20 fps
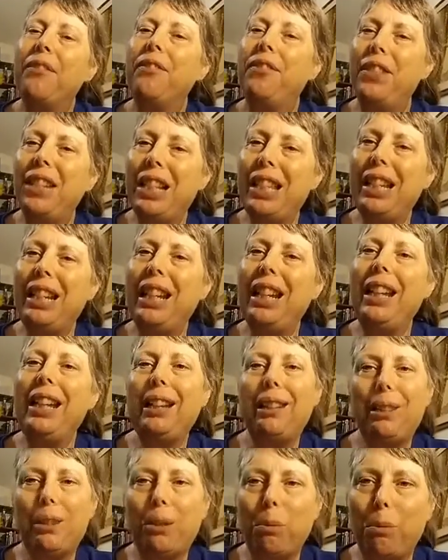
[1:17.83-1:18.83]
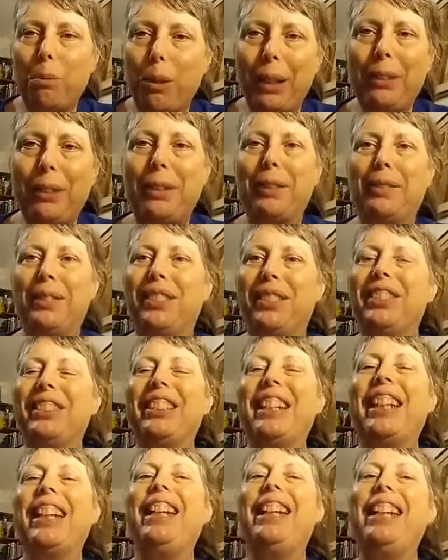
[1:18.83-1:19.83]
Visiting is wonderful.
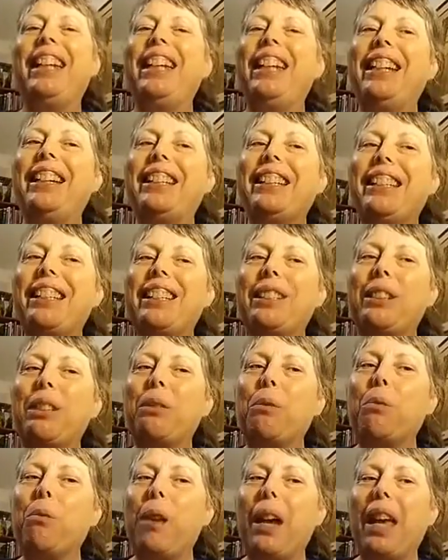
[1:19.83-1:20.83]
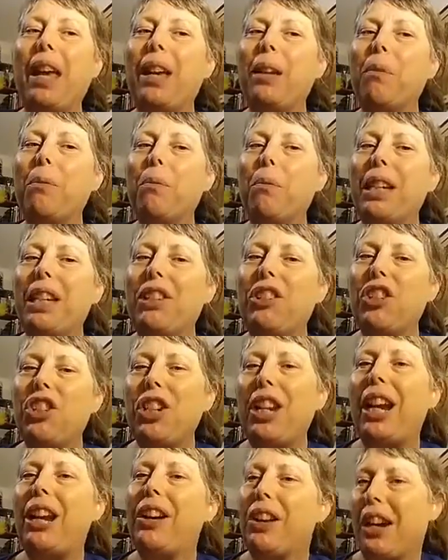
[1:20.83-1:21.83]
It is the way we
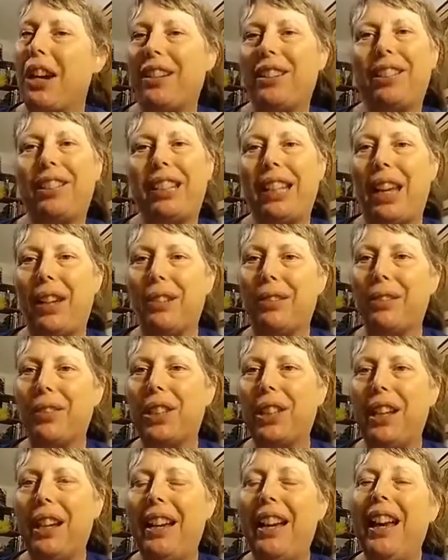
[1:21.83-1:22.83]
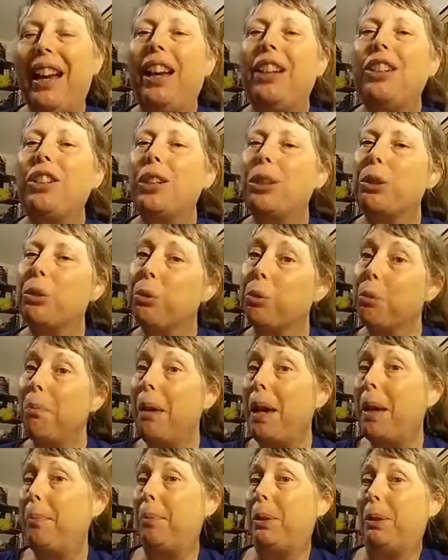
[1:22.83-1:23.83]
share ourselves. Just
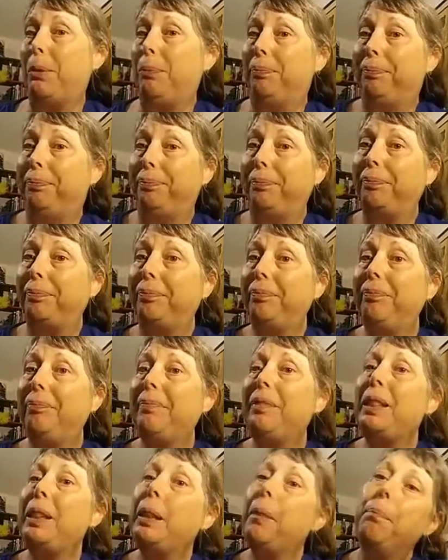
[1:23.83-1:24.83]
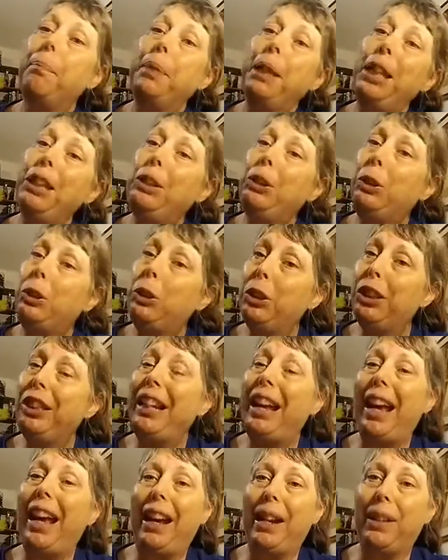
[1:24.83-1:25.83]
remember, be a
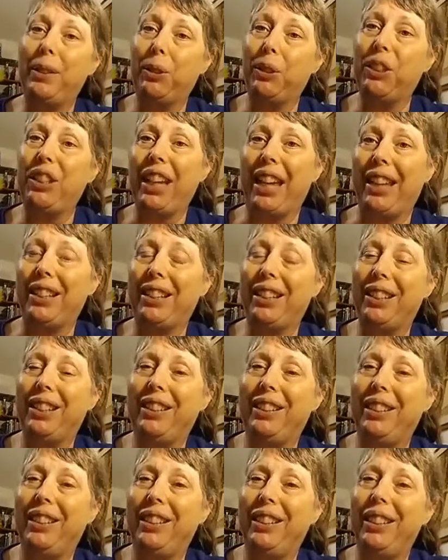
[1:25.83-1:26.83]
good house guest.